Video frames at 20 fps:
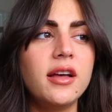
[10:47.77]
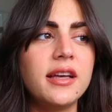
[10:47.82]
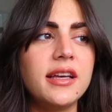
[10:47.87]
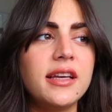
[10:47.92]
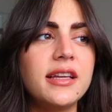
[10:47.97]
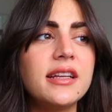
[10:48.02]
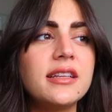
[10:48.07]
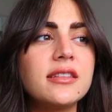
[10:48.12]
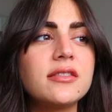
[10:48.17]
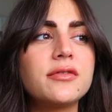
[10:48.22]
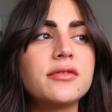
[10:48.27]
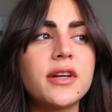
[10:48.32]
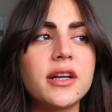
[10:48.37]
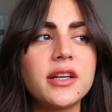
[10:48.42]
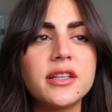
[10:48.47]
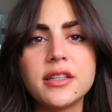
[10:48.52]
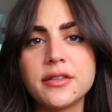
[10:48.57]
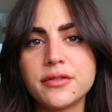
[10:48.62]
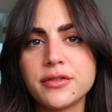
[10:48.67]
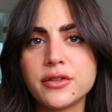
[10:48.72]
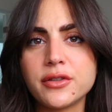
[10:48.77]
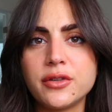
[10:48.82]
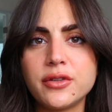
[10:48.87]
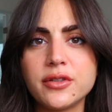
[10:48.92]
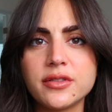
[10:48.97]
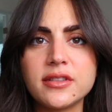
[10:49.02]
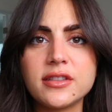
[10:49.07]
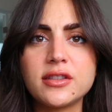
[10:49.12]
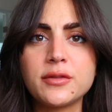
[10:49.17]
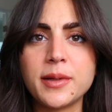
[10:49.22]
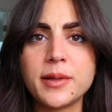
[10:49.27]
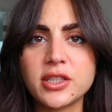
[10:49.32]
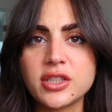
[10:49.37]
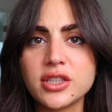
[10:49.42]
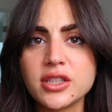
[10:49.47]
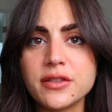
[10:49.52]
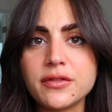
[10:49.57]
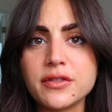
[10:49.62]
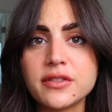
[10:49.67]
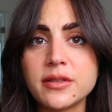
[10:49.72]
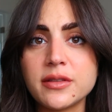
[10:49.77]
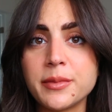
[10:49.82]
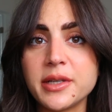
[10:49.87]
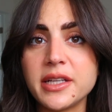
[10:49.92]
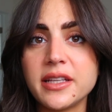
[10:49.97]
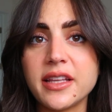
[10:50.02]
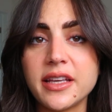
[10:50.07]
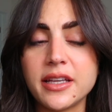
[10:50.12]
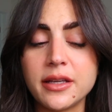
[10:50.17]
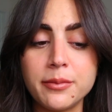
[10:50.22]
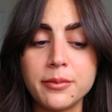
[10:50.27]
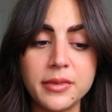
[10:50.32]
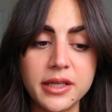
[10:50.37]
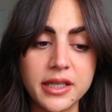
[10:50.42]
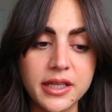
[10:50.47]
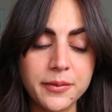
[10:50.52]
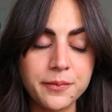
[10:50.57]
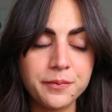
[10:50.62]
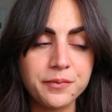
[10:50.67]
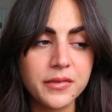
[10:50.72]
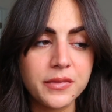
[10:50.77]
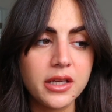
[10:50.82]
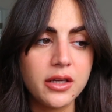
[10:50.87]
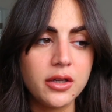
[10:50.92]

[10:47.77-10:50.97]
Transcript: It is very difficult, especially for somebody like me